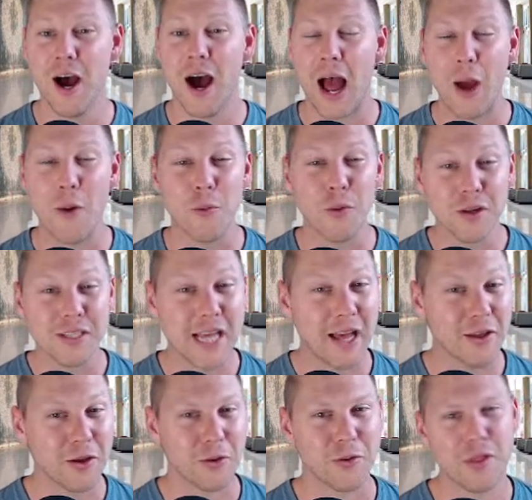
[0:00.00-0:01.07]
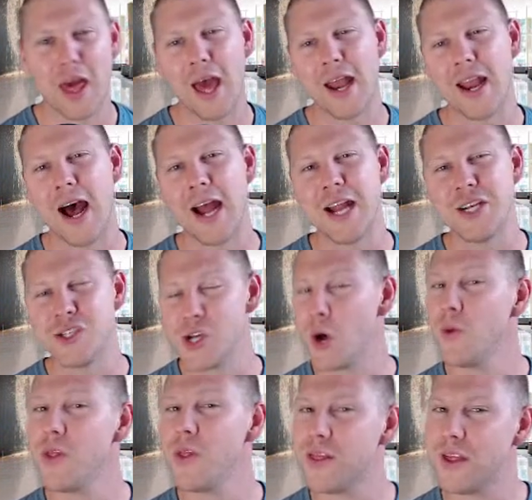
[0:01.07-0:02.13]
I will tell you that I
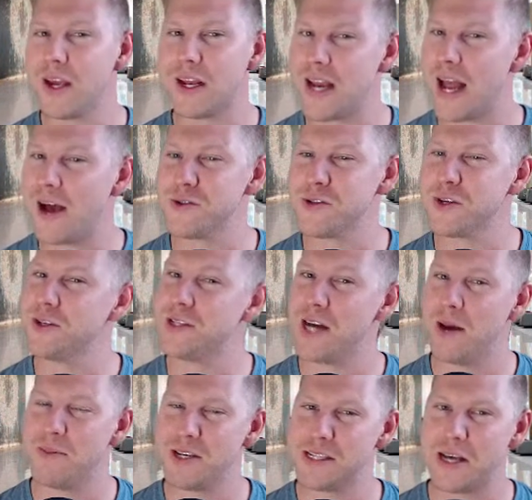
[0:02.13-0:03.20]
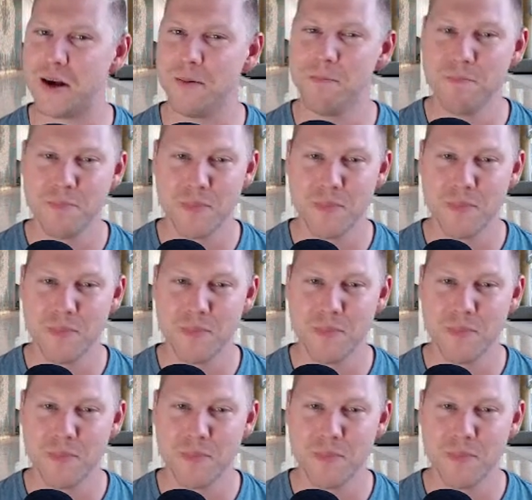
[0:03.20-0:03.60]
don't think now is a good time to sell.